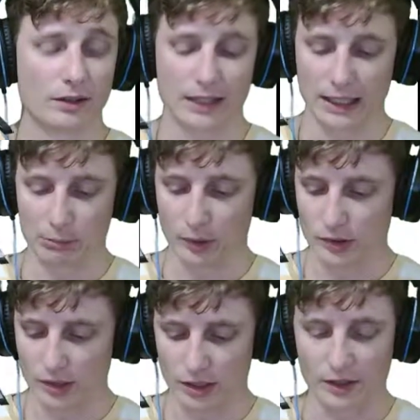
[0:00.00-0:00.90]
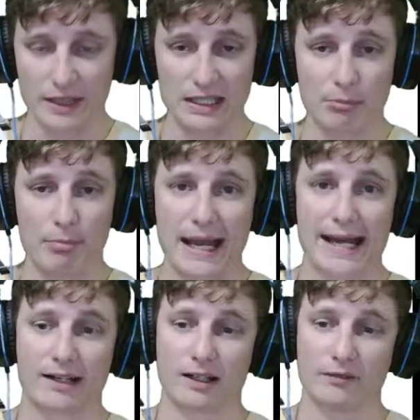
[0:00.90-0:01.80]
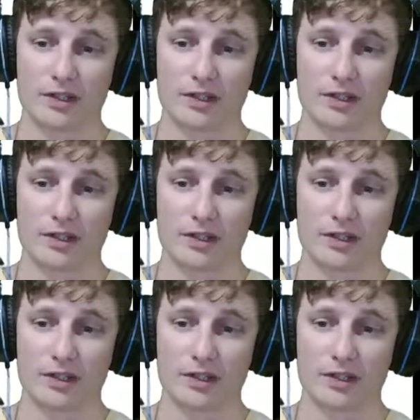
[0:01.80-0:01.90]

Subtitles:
they put on the back of the